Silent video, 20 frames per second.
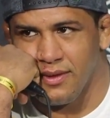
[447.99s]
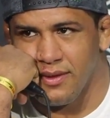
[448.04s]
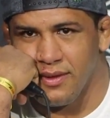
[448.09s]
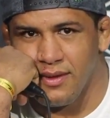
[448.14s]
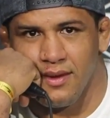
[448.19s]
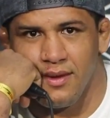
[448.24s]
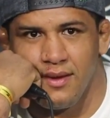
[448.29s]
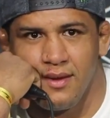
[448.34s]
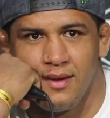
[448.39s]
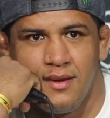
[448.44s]

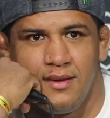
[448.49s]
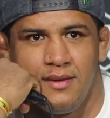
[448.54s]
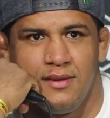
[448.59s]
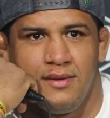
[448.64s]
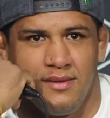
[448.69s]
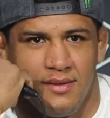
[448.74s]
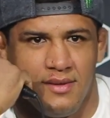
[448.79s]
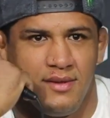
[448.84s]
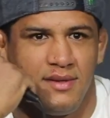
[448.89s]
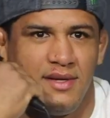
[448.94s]
Yeah.
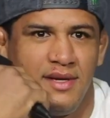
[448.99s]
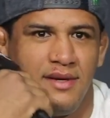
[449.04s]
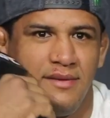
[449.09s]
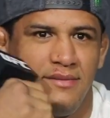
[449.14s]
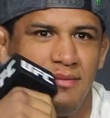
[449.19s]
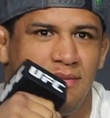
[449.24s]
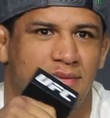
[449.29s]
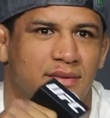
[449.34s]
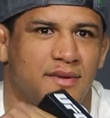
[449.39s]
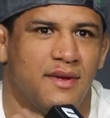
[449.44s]
So
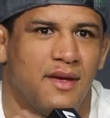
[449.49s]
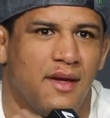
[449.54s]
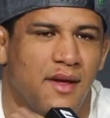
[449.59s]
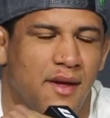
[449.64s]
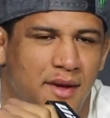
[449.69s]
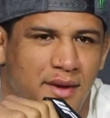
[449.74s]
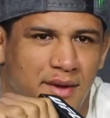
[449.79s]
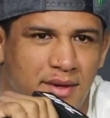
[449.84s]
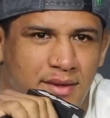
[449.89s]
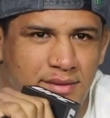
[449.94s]
just want to
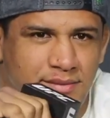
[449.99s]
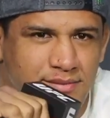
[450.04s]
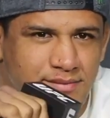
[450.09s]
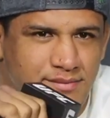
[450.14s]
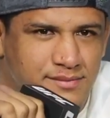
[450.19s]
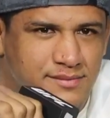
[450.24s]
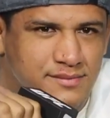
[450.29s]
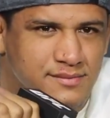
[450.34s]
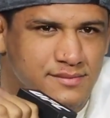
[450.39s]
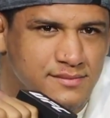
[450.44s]
get a
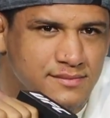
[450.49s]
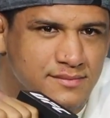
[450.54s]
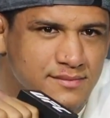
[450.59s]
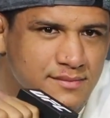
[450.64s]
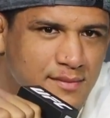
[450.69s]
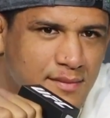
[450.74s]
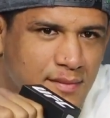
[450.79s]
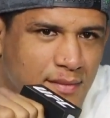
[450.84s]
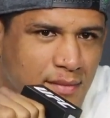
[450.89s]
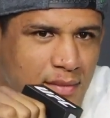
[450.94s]
prediction
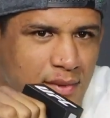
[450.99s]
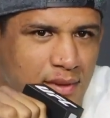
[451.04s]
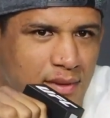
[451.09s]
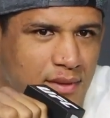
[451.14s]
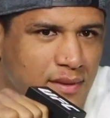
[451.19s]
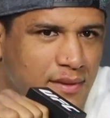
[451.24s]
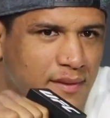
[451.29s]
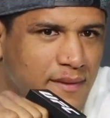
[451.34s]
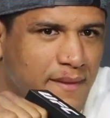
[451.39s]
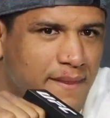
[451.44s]
from you
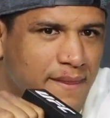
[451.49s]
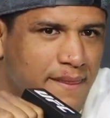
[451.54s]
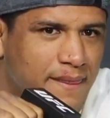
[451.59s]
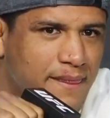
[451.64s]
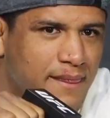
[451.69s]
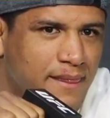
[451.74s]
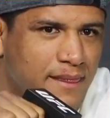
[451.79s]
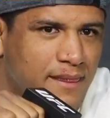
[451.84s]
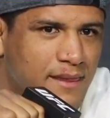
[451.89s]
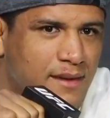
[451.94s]
for
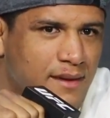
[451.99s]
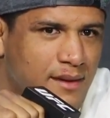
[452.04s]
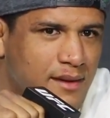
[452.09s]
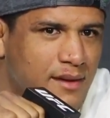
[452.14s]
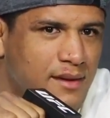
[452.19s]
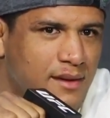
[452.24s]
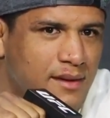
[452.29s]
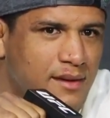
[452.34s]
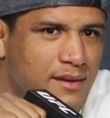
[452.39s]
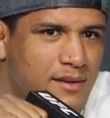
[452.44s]
Usman and
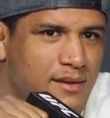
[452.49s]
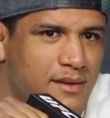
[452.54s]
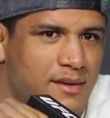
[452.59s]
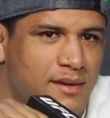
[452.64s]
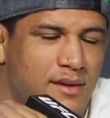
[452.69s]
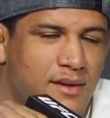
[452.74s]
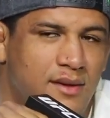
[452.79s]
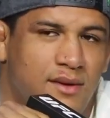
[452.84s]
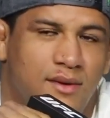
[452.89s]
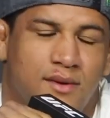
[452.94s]

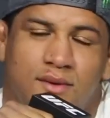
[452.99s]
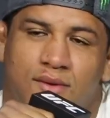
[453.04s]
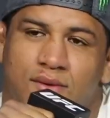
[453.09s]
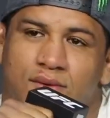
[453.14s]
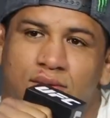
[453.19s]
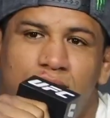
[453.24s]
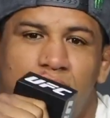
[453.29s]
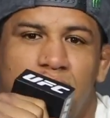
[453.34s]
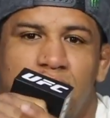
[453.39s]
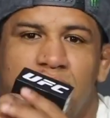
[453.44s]
Leon Edwards.
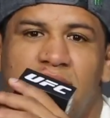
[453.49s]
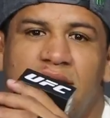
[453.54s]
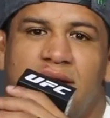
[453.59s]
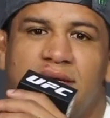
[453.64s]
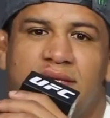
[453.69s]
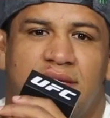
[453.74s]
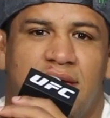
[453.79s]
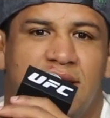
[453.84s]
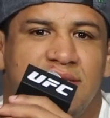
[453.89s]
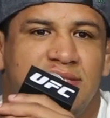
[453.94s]
Ooh,
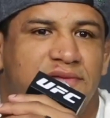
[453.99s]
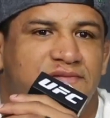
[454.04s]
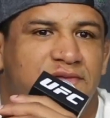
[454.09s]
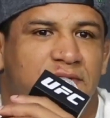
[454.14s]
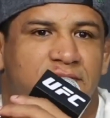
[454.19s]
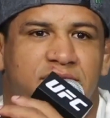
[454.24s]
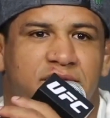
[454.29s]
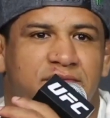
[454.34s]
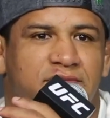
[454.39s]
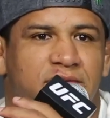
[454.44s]
that that's a
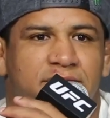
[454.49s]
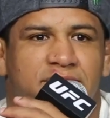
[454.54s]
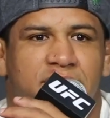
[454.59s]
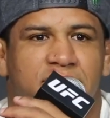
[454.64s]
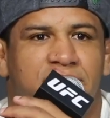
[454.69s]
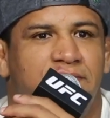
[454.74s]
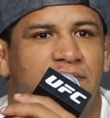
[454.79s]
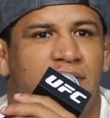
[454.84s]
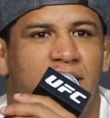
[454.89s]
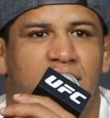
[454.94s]

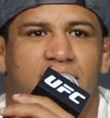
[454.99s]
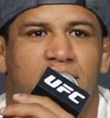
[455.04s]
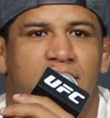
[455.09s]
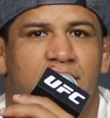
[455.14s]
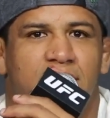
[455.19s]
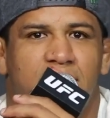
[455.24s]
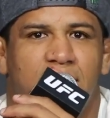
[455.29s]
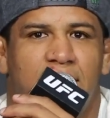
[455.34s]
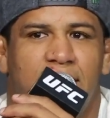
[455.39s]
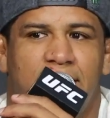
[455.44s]
50-50 fight.
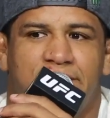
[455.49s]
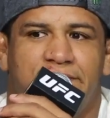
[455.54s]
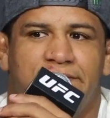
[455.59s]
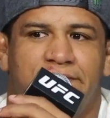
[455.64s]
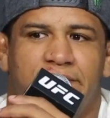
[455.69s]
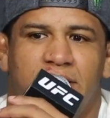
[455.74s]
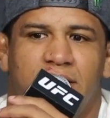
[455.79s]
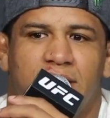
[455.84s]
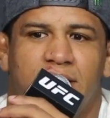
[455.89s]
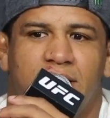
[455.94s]
I
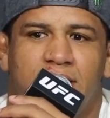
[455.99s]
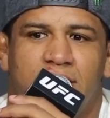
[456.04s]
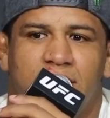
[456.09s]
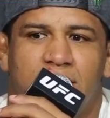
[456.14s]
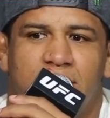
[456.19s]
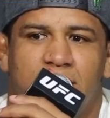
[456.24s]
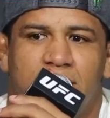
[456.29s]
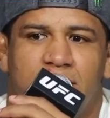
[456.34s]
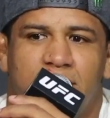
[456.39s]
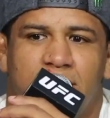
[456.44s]
think.
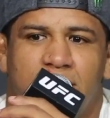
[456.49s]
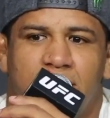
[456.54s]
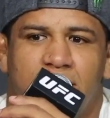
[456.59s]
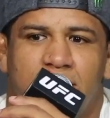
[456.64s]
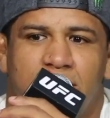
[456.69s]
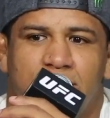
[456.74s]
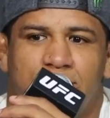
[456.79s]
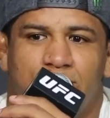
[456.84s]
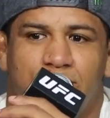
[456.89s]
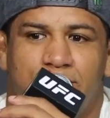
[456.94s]

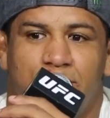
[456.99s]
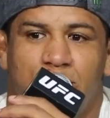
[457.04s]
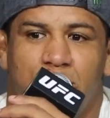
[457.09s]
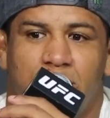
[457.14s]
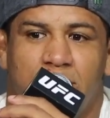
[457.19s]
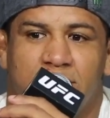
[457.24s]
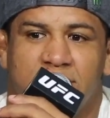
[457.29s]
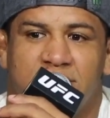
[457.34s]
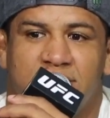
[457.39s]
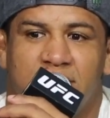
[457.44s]
To be
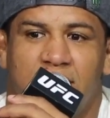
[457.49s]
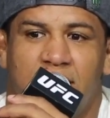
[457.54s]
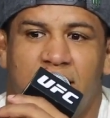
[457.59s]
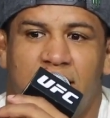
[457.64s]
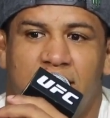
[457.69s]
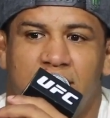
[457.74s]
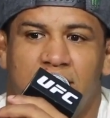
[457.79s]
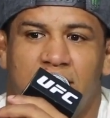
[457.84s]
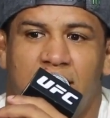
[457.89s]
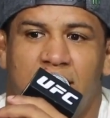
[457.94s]
honest,
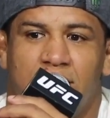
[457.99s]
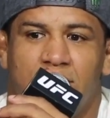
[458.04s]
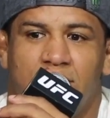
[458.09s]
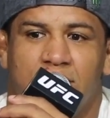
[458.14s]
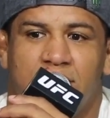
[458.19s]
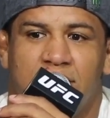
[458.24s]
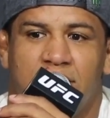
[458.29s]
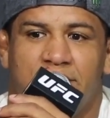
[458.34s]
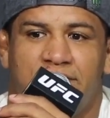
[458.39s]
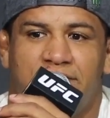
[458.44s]
I, I
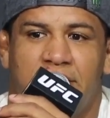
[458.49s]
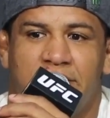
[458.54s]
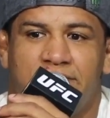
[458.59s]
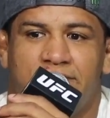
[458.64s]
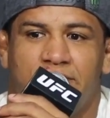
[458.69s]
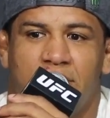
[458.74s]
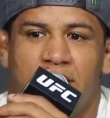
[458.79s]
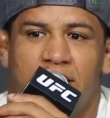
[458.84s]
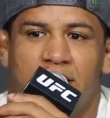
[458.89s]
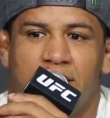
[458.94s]
look at the fight
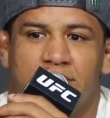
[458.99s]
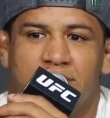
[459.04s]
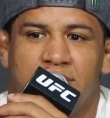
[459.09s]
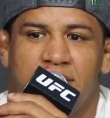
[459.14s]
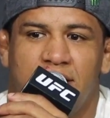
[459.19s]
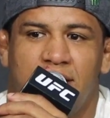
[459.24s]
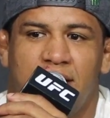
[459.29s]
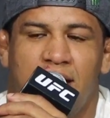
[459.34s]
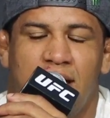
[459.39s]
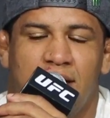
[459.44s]
for angle
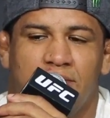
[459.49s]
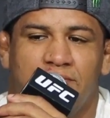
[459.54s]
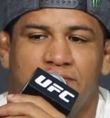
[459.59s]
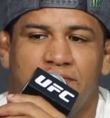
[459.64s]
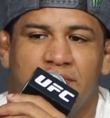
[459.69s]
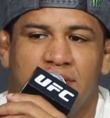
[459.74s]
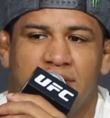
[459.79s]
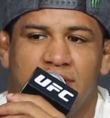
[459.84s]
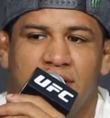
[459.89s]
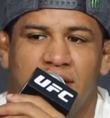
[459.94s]
that I don't
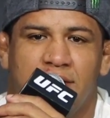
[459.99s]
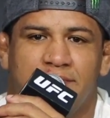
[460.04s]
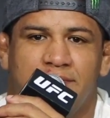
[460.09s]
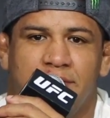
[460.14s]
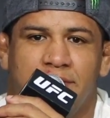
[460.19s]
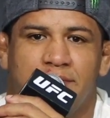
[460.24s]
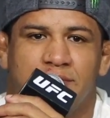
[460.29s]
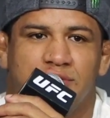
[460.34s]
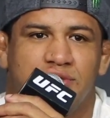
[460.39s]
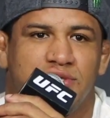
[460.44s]
think a lot of
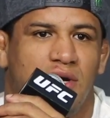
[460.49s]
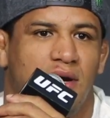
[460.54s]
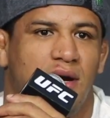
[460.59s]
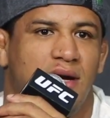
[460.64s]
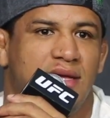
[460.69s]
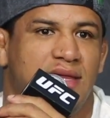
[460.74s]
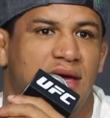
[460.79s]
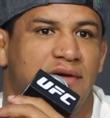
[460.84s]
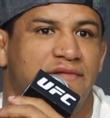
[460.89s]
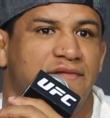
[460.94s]
people
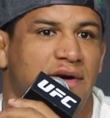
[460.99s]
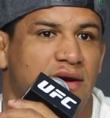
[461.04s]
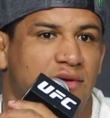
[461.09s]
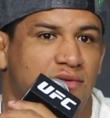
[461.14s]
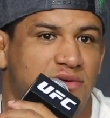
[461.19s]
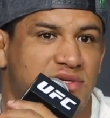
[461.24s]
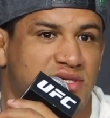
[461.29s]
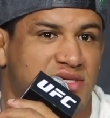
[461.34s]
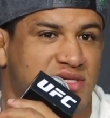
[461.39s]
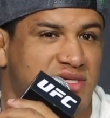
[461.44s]
saw it. That fight
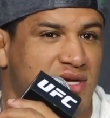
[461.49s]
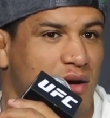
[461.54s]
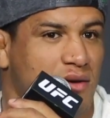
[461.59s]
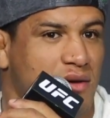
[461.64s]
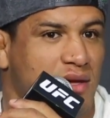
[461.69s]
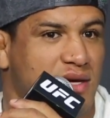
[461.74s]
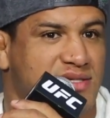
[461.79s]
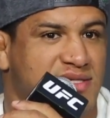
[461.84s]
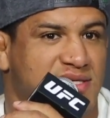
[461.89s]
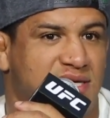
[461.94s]
was in
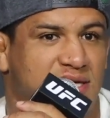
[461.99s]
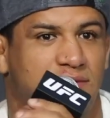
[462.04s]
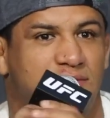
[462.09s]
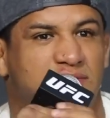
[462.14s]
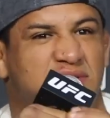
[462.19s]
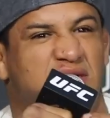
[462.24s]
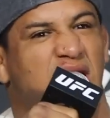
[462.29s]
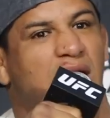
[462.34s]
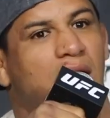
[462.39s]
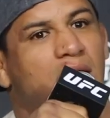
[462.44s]
Salt Lake City
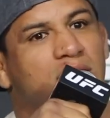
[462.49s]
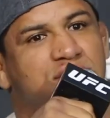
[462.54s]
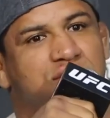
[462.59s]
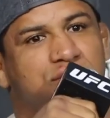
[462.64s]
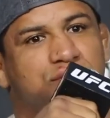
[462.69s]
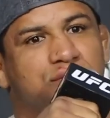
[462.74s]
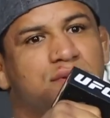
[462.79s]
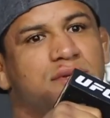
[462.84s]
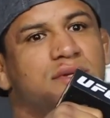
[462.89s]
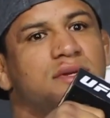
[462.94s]
with the
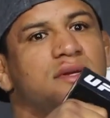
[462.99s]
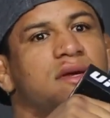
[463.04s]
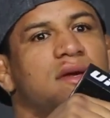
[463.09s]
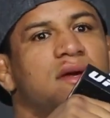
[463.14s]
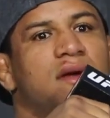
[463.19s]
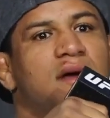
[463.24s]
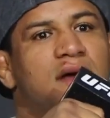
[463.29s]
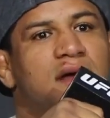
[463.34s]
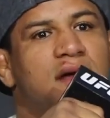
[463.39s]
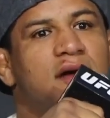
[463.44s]
altitude
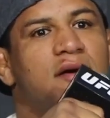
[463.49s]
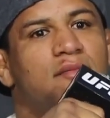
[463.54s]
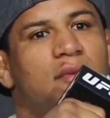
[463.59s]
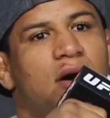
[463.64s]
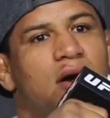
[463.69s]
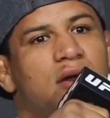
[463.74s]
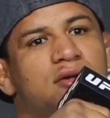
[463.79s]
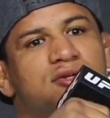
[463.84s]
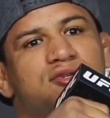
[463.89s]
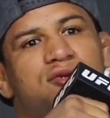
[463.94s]

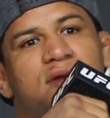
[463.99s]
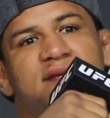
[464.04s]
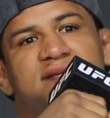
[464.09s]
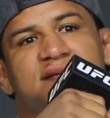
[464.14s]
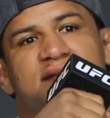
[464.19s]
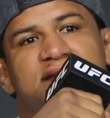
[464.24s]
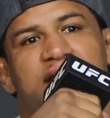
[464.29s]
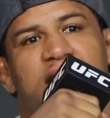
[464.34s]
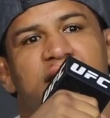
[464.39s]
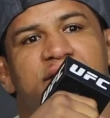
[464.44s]
Kamaru
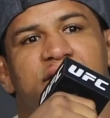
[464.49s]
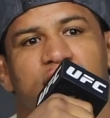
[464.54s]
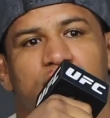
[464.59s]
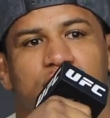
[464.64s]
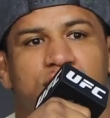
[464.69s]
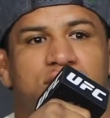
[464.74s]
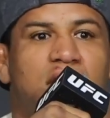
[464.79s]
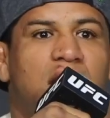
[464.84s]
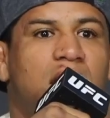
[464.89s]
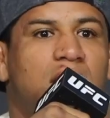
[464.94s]
trains in Denver
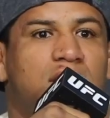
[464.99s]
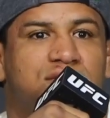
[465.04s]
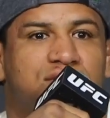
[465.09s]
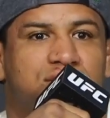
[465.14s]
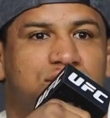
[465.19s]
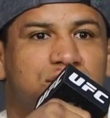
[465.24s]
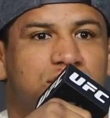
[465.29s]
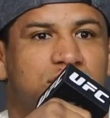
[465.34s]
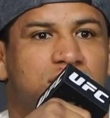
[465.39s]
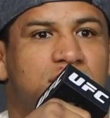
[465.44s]
on the
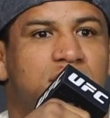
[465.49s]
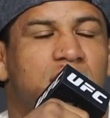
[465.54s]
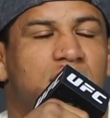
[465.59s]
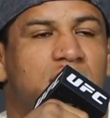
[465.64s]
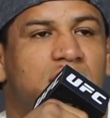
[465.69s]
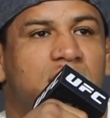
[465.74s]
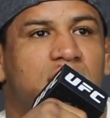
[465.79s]
altitude.